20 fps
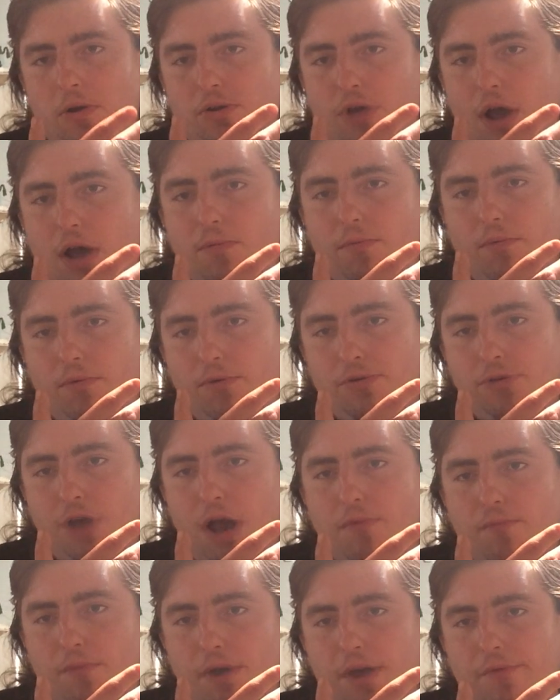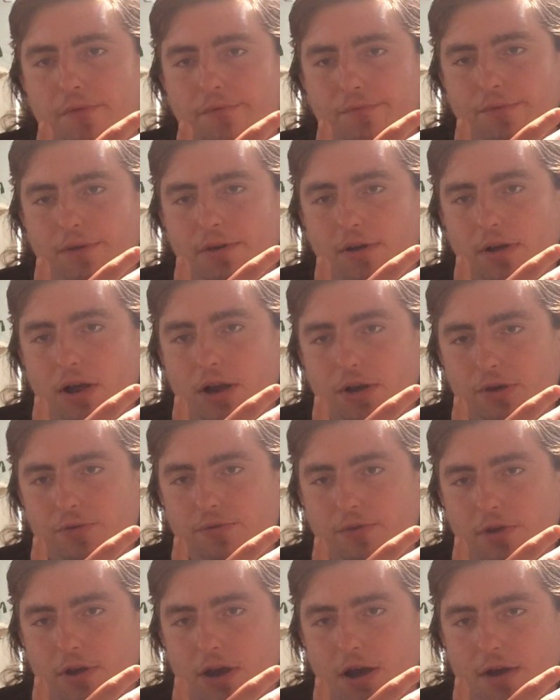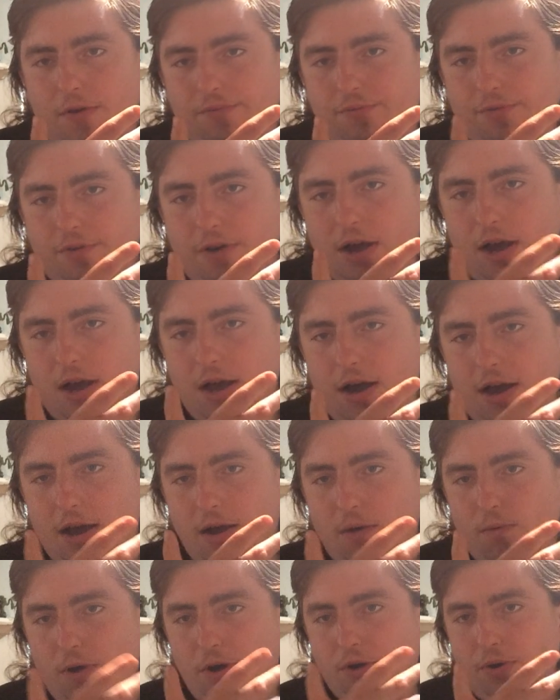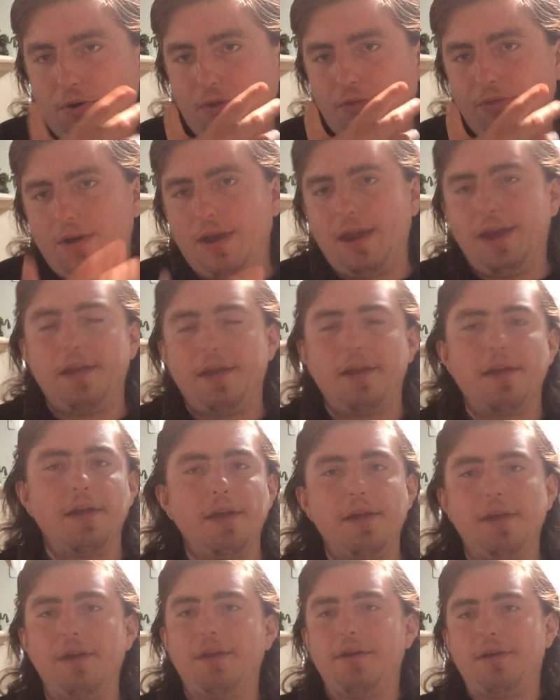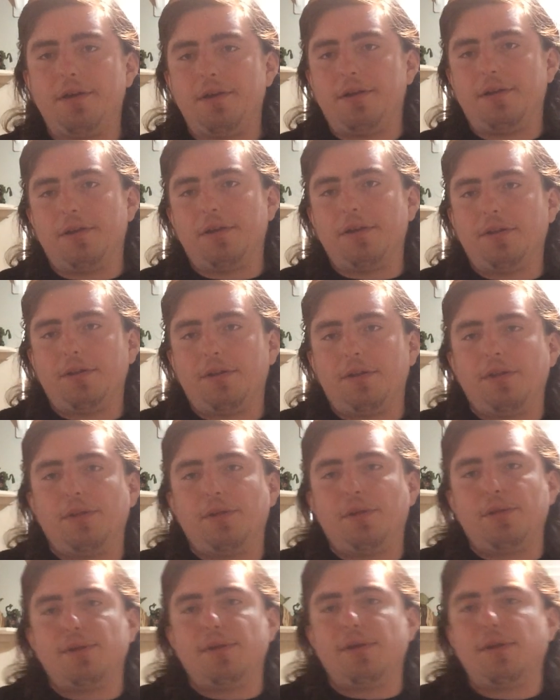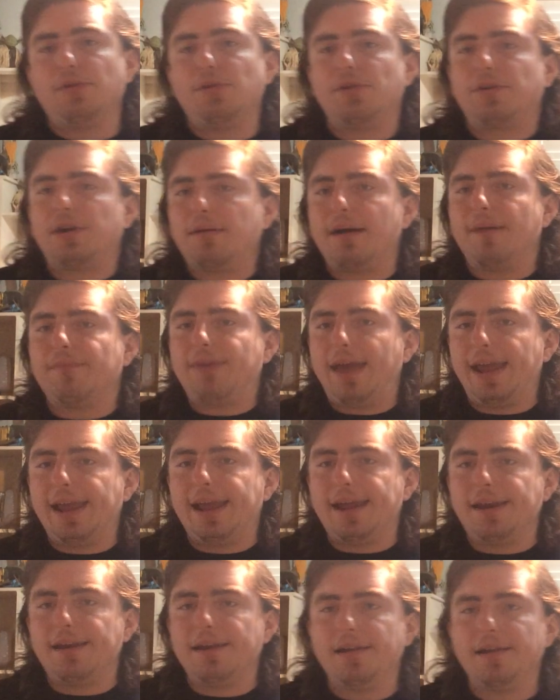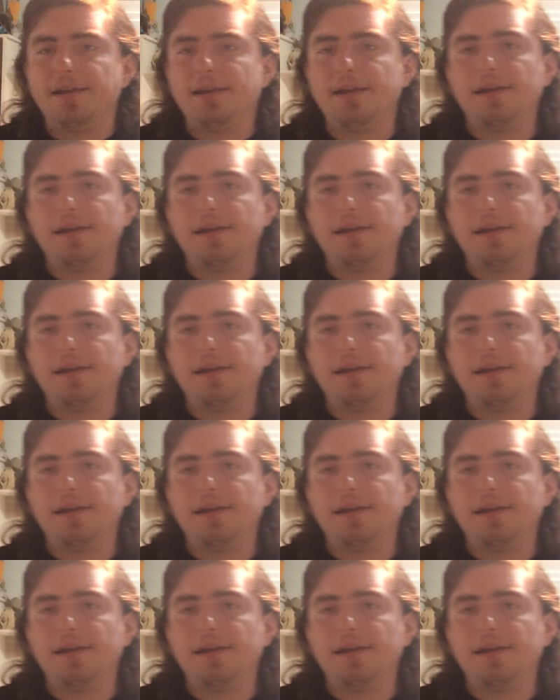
John John Wick, uh, uh, uh, one, two, and three. You, you, you see what I'm saying?